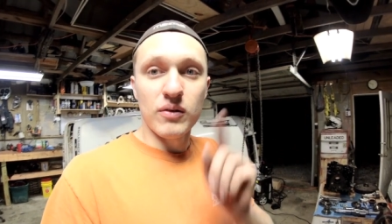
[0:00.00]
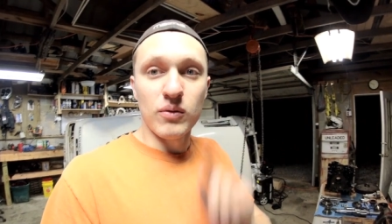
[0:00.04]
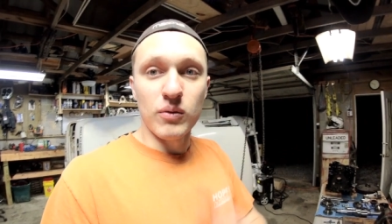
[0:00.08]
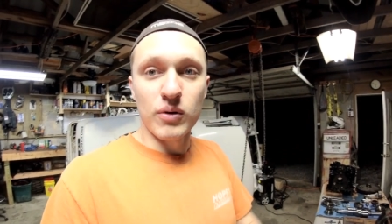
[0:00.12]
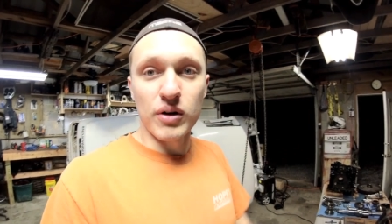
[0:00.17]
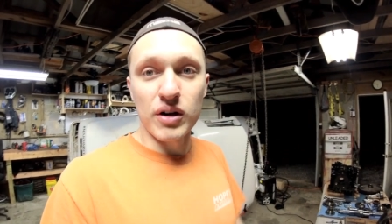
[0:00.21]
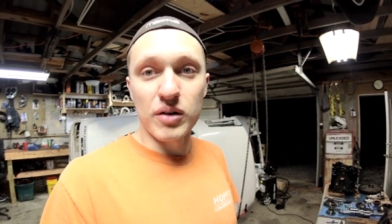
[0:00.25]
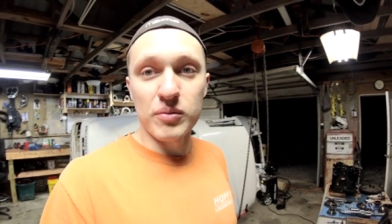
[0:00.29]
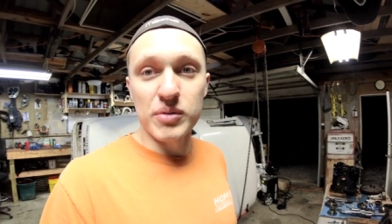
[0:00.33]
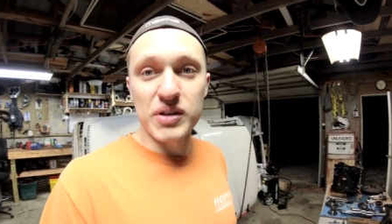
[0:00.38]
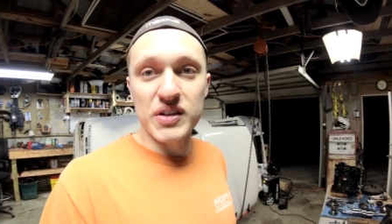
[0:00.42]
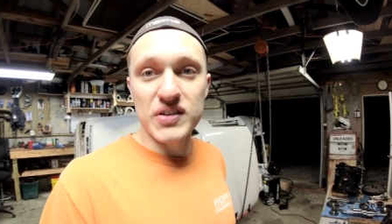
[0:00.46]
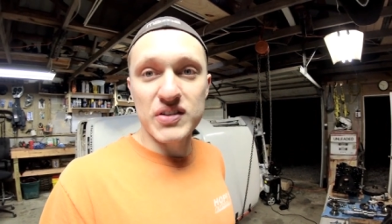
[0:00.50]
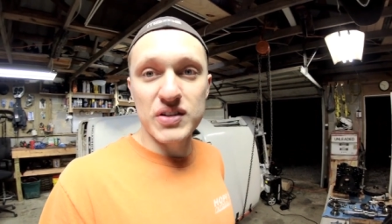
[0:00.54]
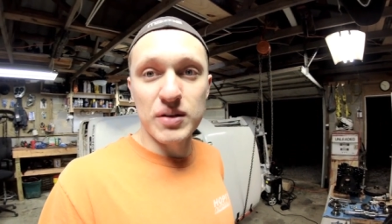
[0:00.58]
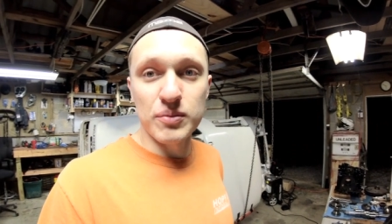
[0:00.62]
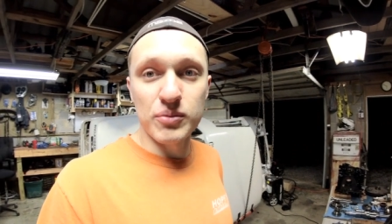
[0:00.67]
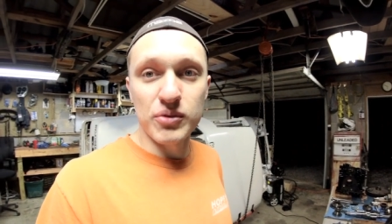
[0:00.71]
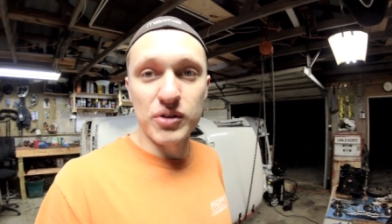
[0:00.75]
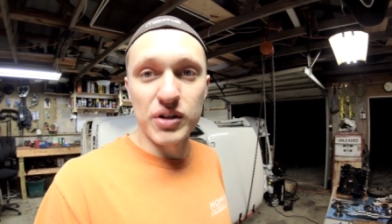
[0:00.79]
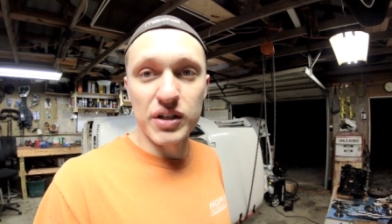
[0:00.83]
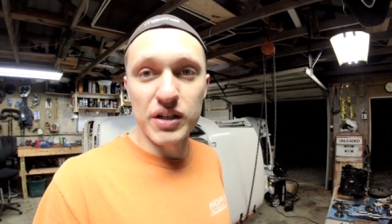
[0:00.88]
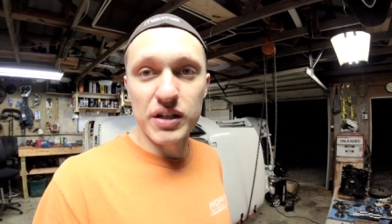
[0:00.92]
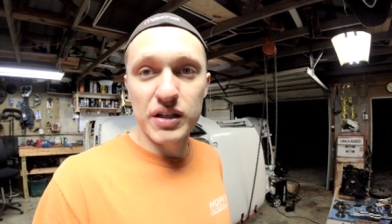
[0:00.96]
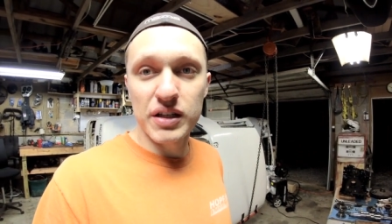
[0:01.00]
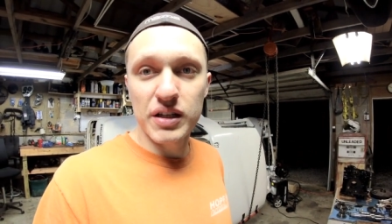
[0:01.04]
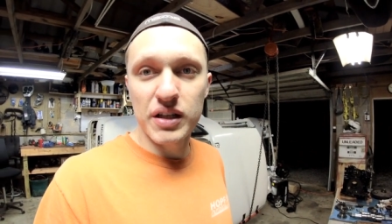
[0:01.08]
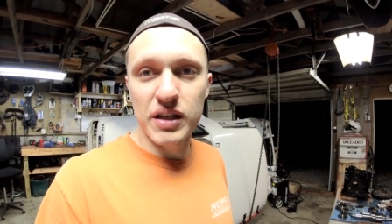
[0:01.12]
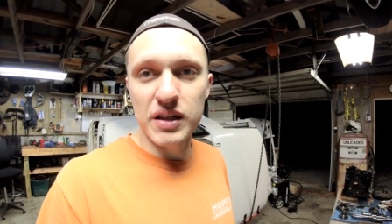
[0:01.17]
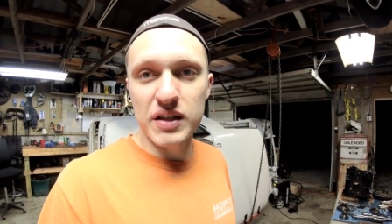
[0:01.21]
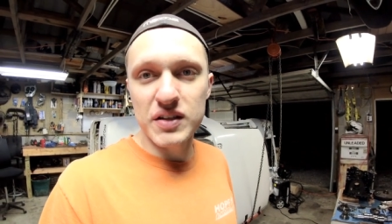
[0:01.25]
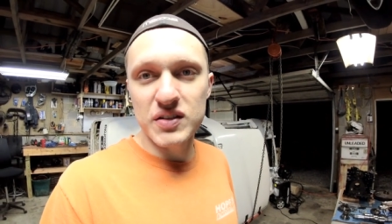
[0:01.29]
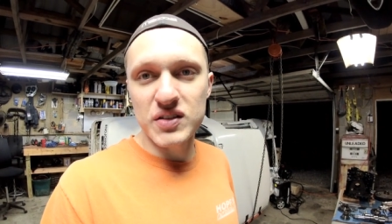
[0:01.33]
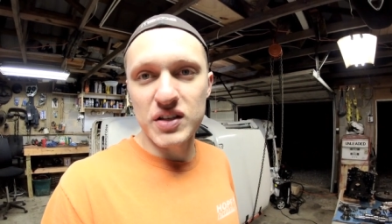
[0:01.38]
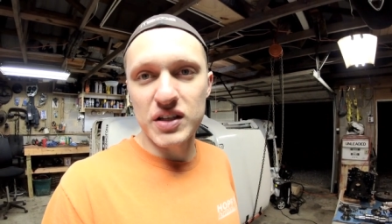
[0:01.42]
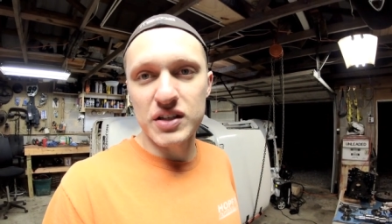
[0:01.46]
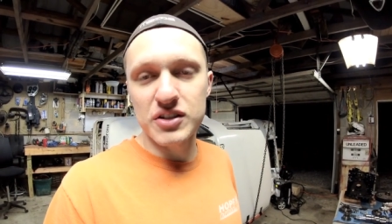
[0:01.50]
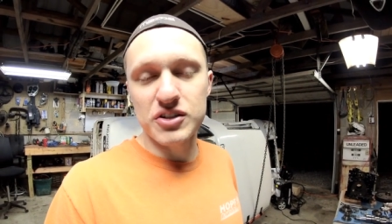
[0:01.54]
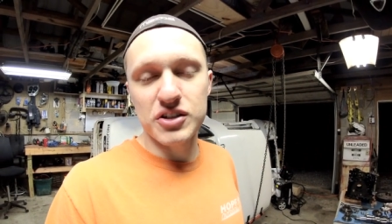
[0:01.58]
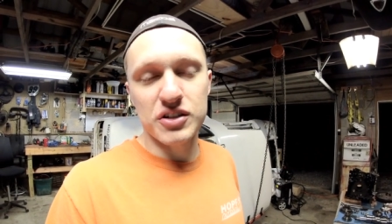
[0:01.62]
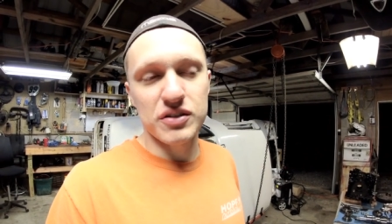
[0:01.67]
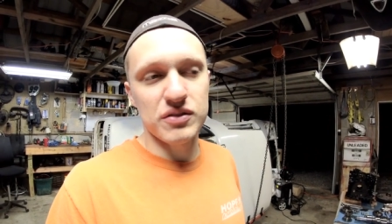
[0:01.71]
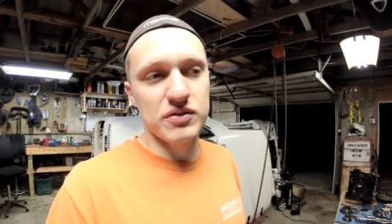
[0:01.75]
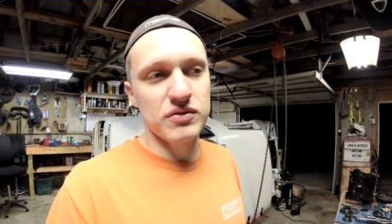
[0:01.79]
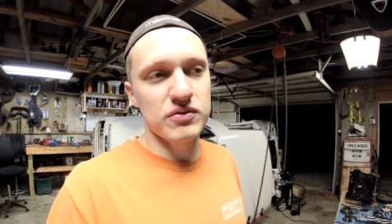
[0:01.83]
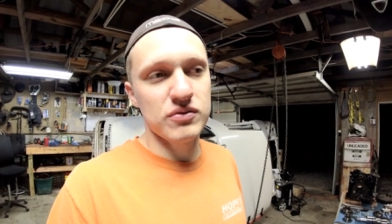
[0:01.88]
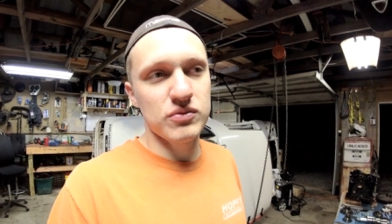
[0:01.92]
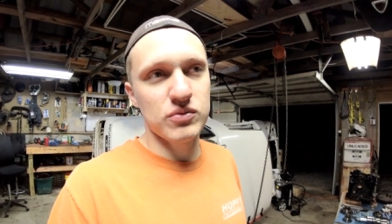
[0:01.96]
we're going to be assembling this
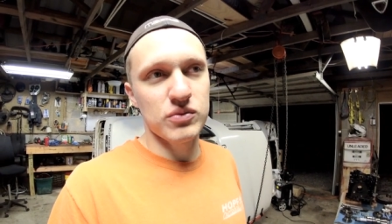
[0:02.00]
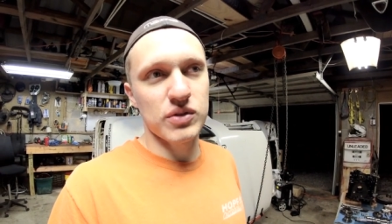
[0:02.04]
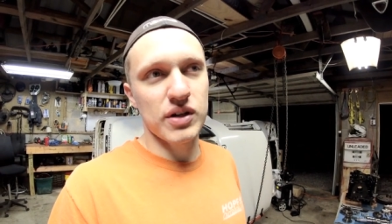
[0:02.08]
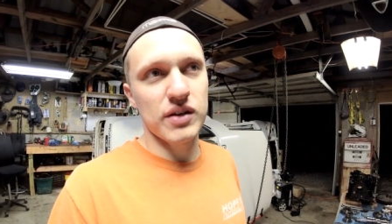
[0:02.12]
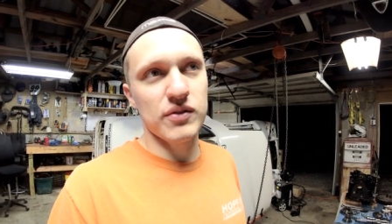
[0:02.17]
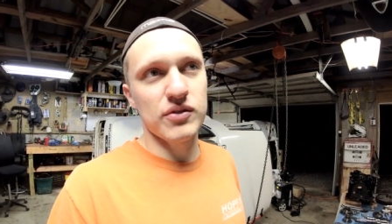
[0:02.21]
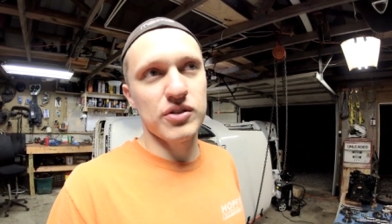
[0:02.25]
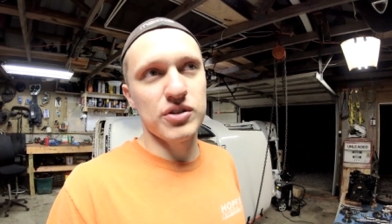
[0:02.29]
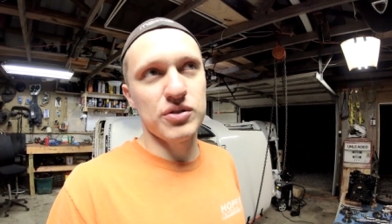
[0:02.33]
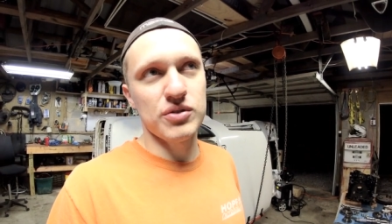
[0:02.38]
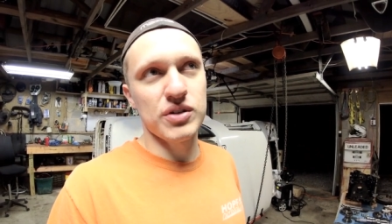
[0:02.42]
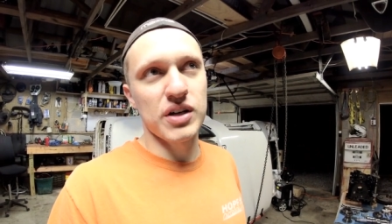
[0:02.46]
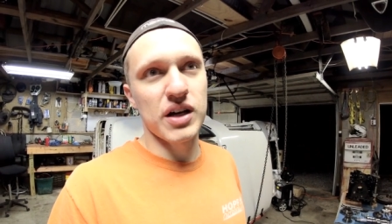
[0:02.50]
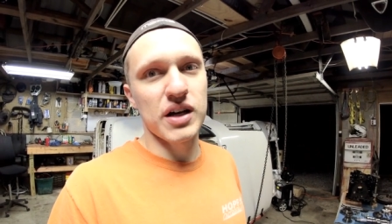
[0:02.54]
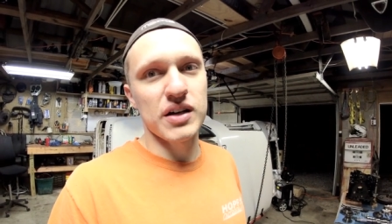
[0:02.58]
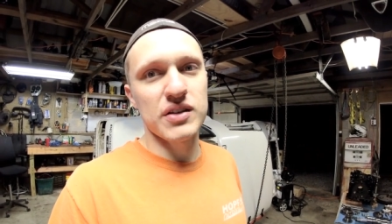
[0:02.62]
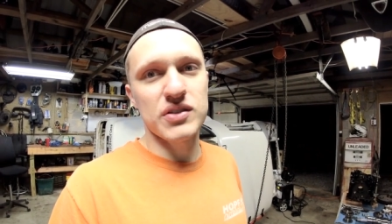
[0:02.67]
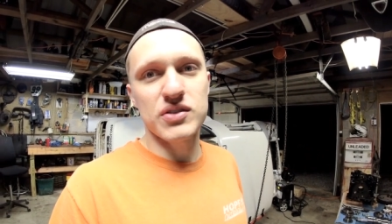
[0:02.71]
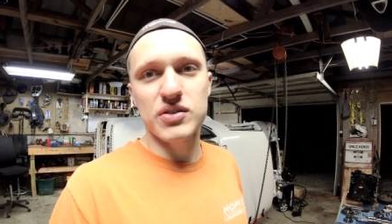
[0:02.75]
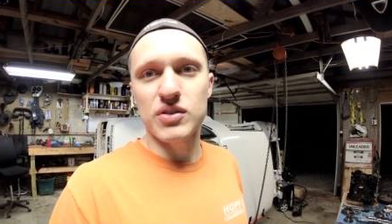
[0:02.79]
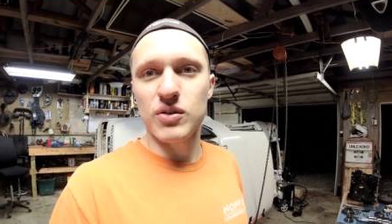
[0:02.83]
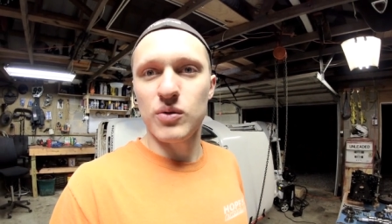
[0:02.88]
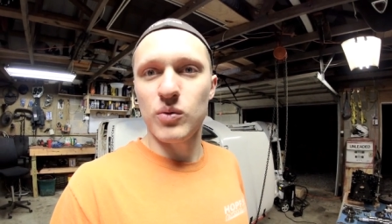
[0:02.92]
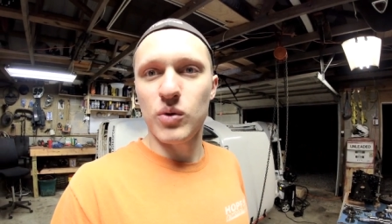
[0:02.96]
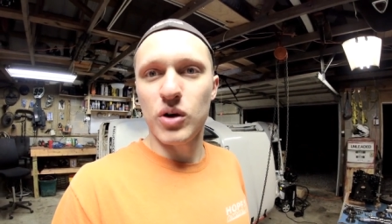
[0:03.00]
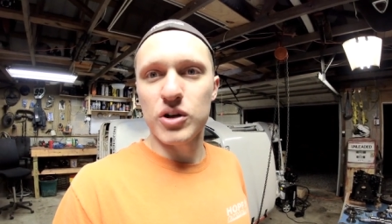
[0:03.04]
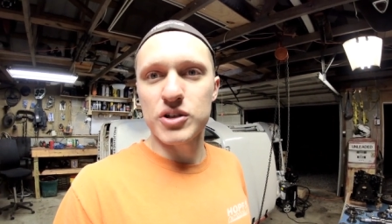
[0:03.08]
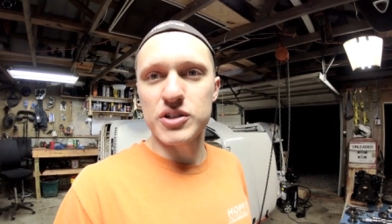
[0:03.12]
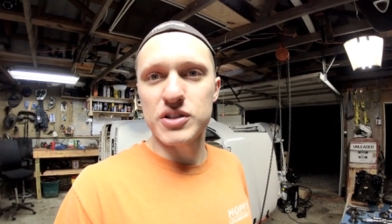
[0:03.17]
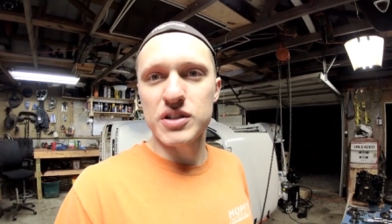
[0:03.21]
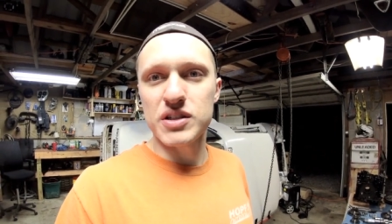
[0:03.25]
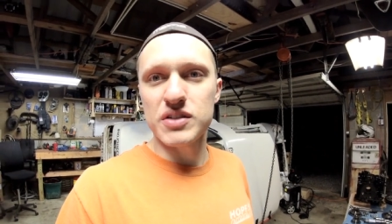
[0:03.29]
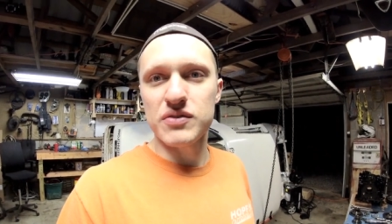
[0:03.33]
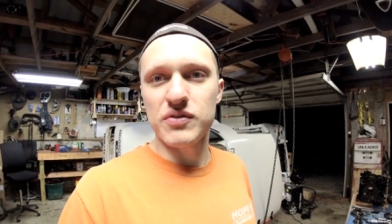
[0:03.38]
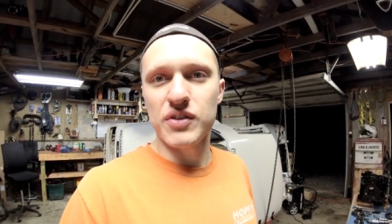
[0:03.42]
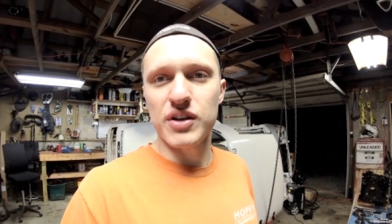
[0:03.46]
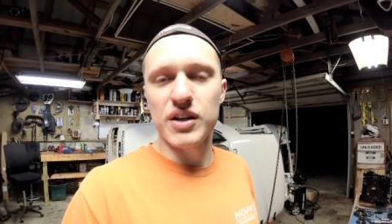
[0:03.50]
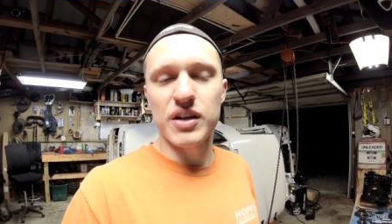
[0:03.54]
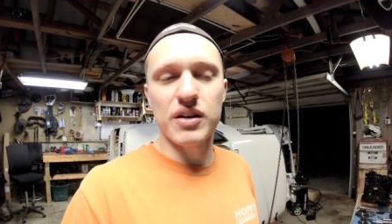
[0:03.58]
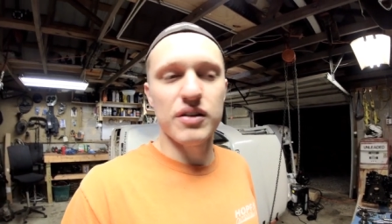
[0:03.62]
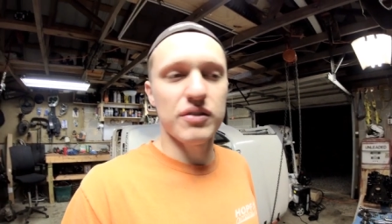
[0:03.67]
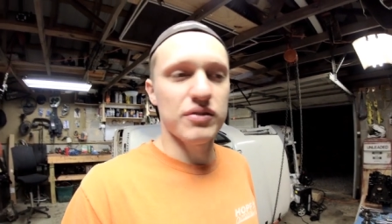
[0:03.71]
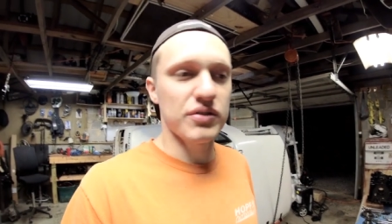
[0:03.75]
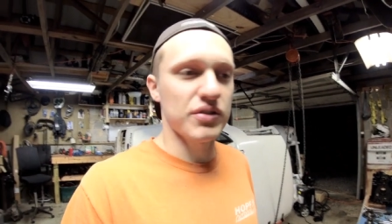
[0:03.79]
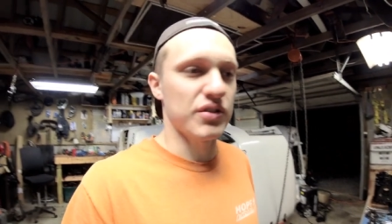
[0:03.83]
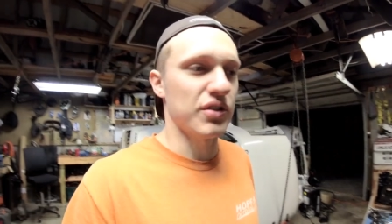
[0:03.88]
engine whenever you guys are watching this video.